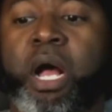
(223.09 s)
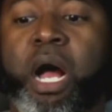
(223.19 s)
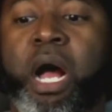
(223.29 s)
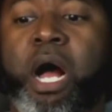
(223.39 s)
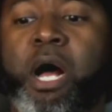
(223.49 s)

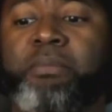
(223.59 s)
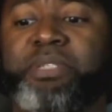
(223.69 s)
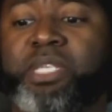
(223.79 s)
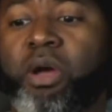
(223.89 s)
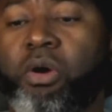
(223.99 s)
Um,
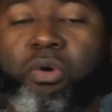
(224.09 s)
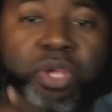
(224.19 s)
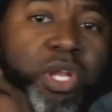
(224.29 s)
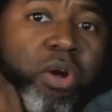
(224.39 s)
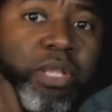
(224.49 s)
so
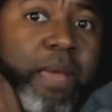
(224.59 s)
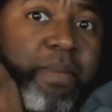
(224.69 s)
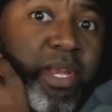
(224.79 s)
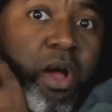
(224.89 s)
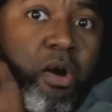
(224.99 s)
you know, let
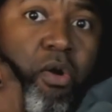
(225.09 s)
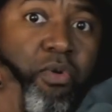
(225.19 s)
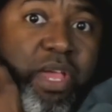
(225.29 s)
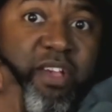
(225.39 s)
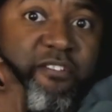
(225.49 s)
me
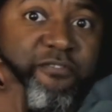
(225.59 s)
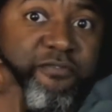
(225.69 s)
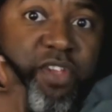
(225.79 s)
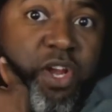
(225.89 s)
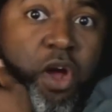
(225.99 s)
know if
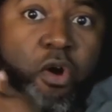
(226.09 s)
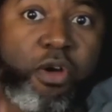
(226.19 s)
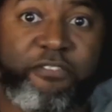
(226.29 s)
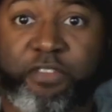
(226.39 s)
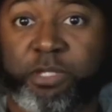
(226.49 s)
you know
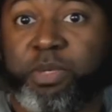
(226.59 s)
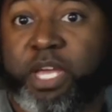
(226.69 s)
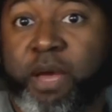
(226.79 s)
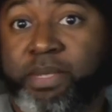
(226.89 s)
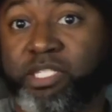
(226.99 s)
if it's
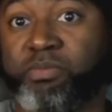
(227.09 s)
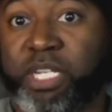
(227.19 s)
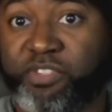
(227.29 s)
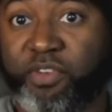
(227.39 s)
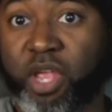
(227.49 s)
becoming too
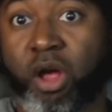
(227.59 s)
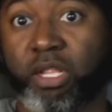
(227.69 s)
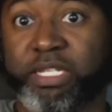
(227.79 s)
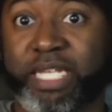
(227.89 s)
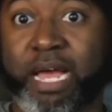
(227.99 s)
much for
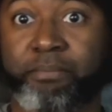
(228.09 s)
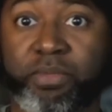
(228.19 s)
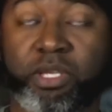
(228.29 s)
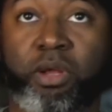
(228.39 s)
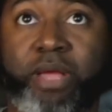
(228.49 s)
y'all as I'm
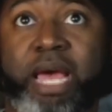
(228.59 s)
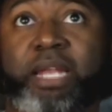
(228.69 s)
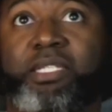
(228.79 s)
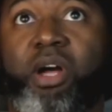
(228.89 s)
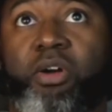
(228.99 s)
you know kind
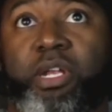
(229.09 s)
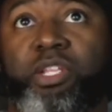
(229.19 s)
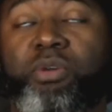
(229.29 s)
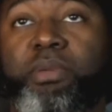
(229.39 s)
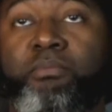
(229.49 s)
of talking a
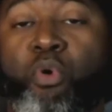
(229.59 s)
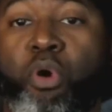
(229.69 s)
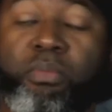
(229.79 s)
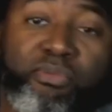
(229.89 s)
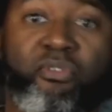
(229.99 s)
little bit more
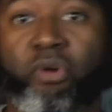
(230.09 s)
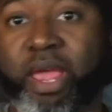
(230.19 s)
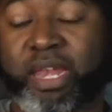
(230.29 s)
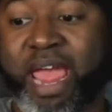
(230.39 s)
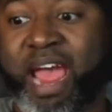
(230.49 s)
before
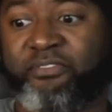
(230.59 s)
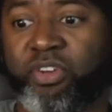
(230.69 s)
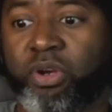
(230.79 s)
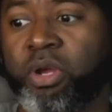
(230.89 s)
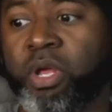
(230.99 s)
and
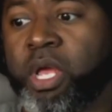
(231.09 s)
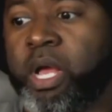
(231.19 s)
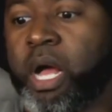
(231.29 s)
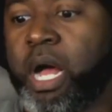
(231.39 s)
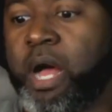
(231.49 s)
after
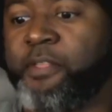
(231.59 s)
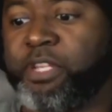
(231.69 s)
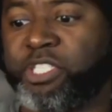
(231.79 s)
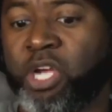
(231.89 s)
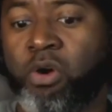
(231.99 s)
uh, the
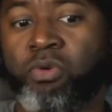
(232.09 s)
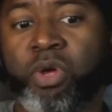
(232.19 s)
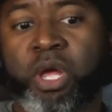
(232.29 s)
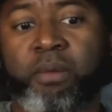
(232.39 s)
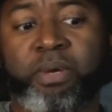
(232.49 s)
show.
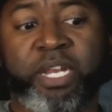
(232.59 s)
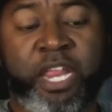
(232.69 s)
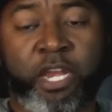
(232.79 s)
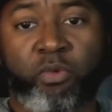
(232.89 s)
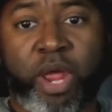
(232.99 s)
But at
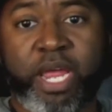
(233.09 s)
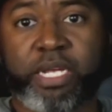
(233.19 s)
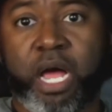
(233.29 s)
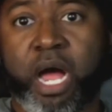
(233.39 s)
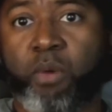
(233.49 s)
any rate,
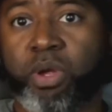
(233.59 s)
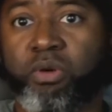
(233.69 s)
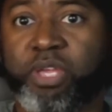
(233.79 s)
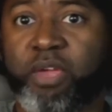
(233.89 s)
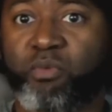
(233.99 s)
uh, we're
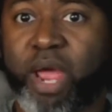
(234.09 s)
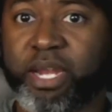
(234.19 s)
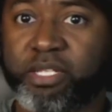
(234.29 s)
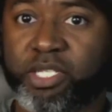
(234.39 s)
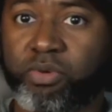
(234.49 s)
gonna get right
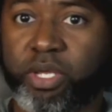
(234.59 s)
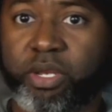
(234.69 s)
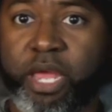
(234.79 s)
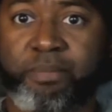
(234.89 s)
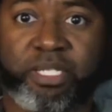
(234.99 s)
into it.
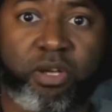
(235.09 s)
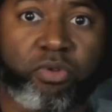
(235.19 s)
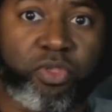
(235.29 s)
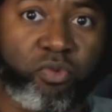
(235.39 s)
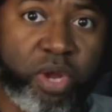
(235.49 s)

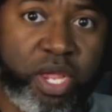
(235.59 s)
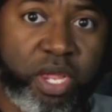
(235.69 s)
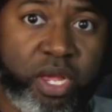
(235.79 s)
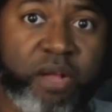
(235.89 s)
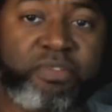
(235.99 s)
Episode
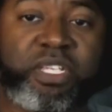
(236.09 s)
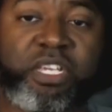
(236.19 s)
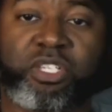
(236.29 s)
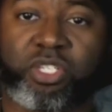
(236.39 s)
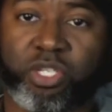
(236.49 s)
three of
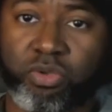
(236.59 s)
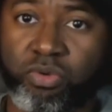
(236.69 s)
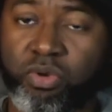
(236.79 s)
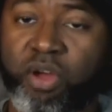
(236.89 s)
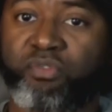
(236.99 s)
season
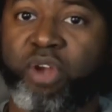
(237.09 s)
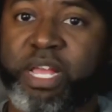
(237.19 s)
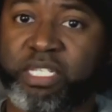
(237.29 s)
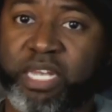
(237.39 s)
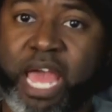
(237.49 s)
two of
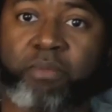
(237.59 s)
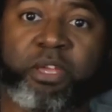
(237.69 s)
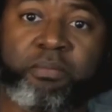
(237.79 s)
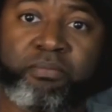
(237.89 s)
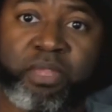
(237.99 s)
Grey's Anatomy.
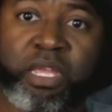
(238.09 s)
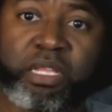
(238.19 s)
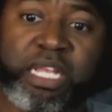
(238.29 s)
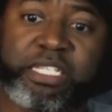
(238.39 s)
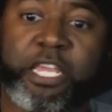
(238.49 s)

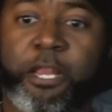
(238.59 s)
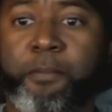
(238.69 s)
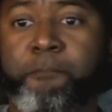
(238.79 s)
Let's get it.